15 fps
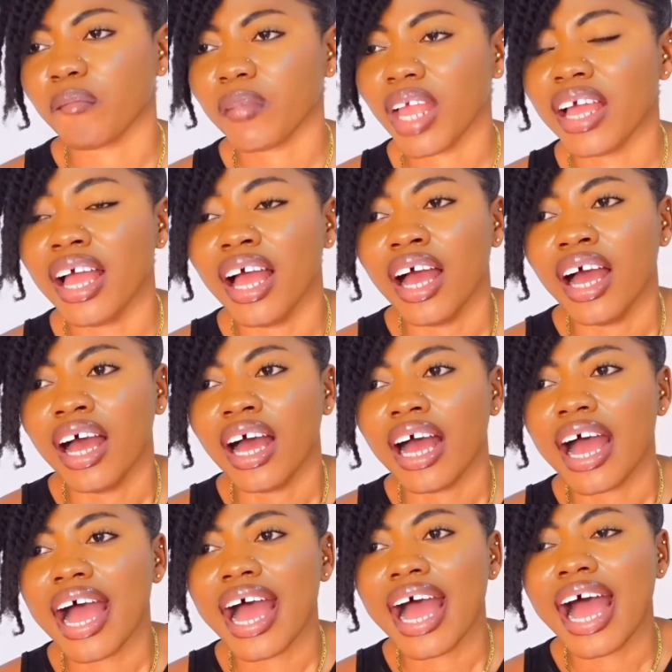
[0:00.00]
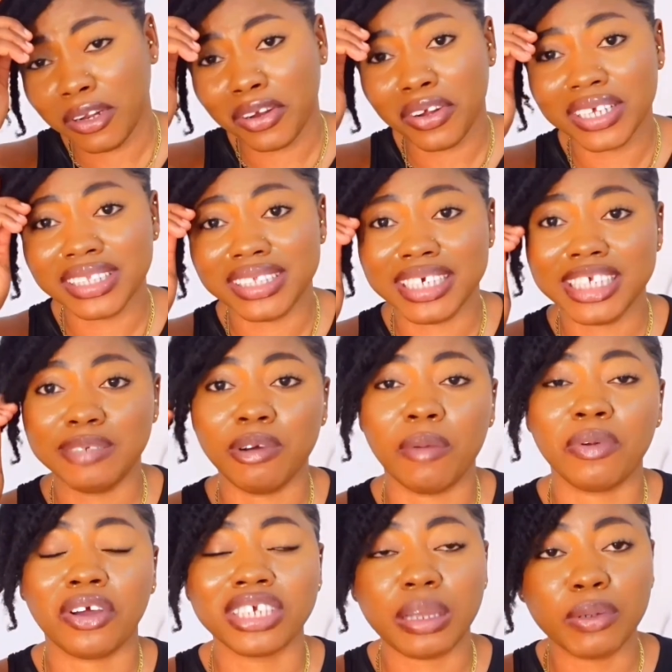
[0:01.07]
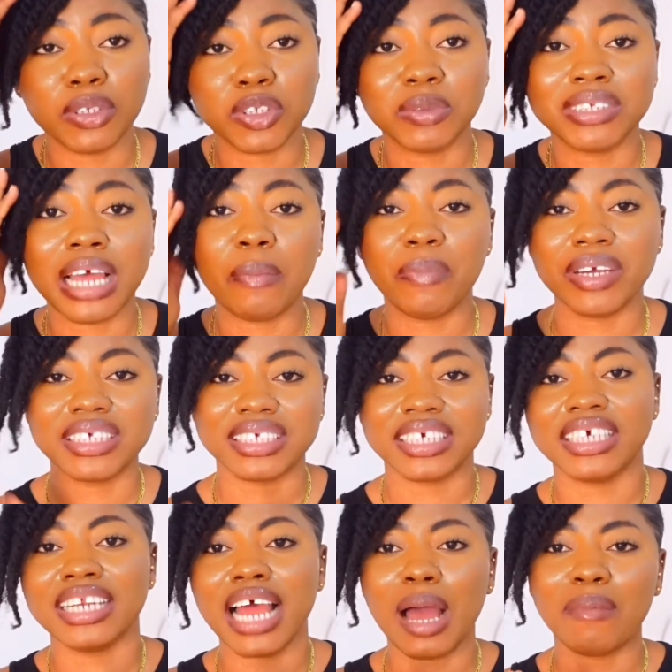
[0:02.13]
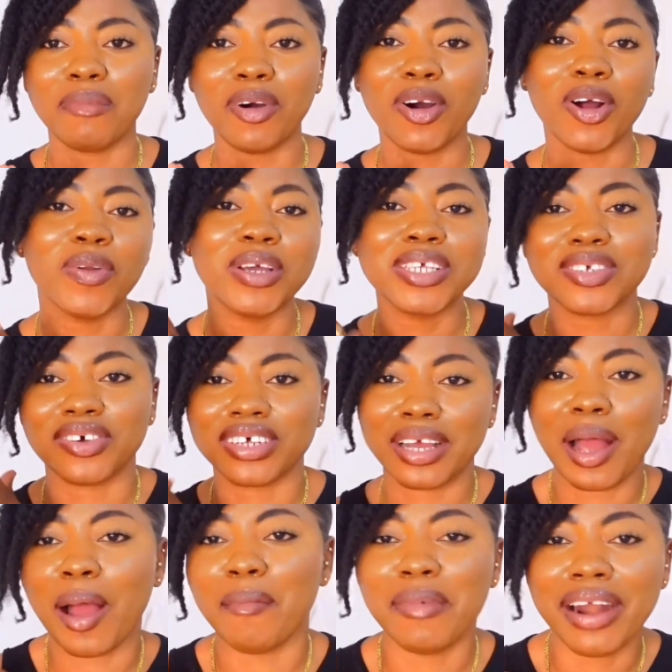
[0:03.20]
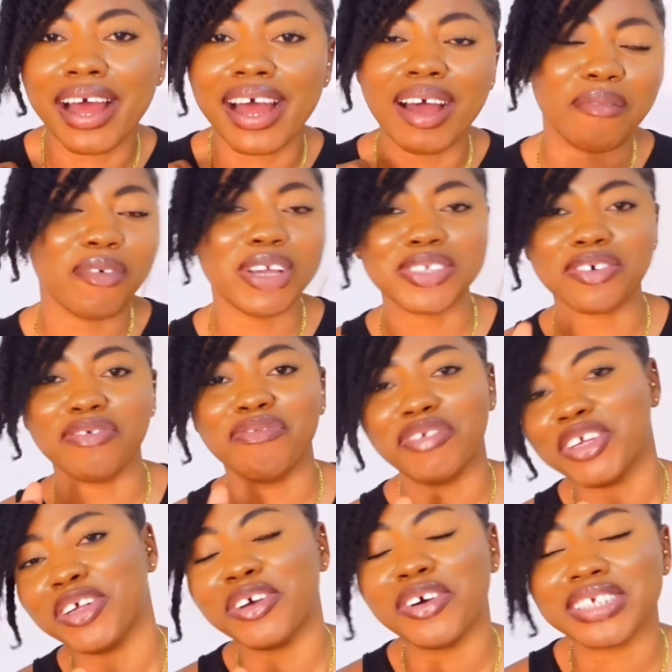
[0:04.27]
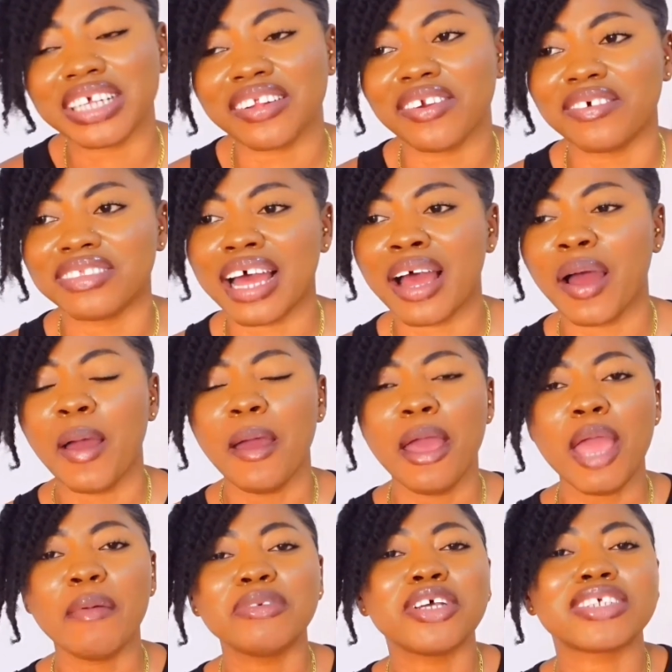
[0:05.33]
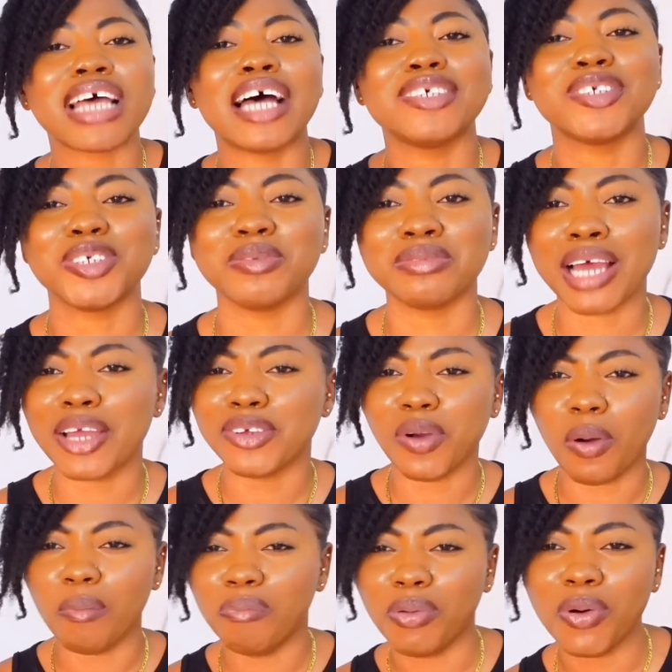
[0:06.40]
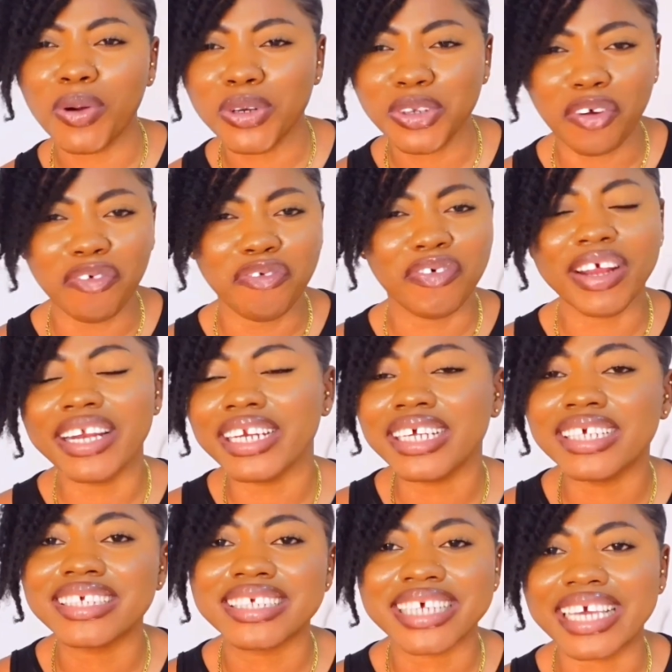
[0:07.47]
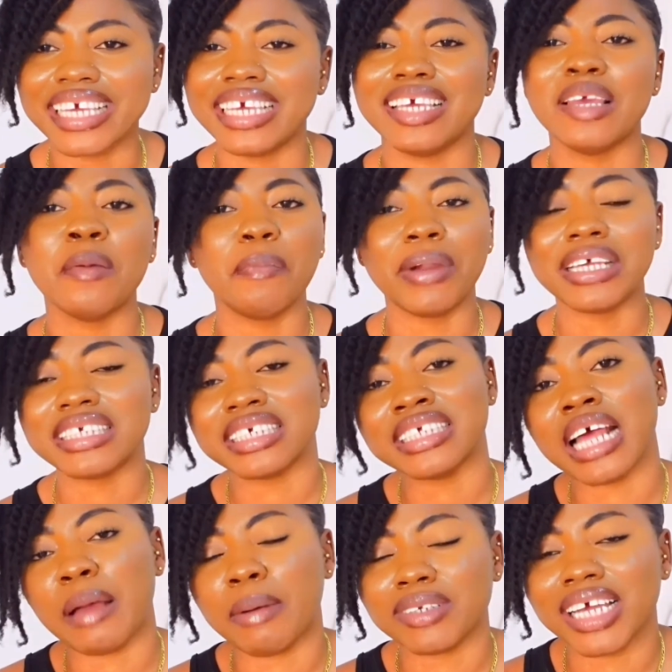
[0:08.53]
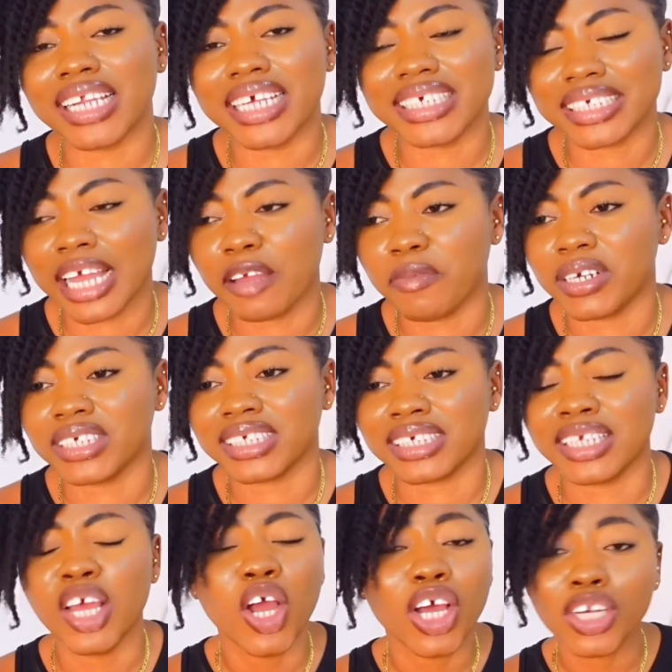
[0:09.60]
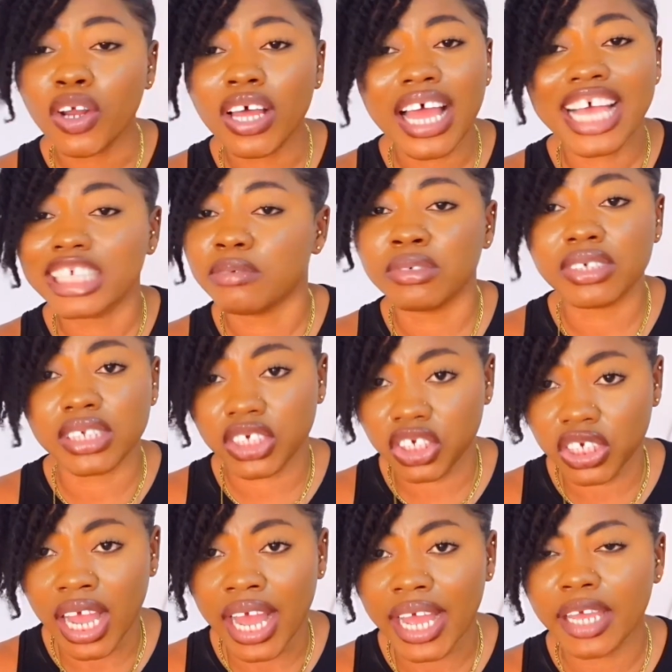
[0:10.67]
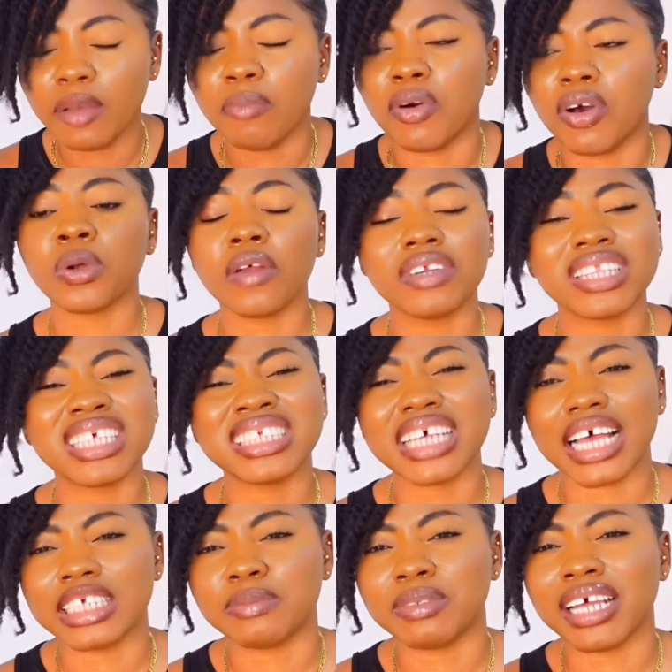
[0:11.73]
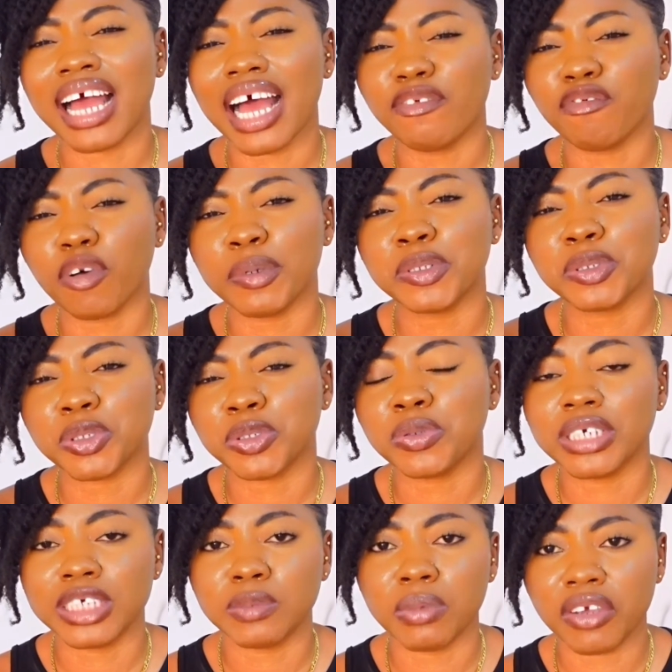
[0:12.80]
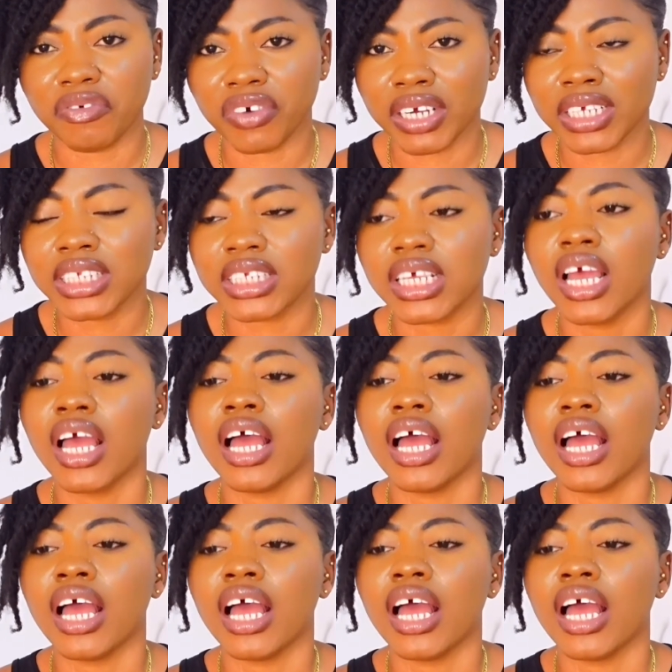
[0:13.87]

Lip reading: I don't know this, but because I'm a social media person, I'm always on camera, I'm always on videos and all of that. People just assume that you are bold, you're friendly. See, in person, I'm actually a shy person. Not extremely shy, but one of the things that has been hard for me to do is make friends.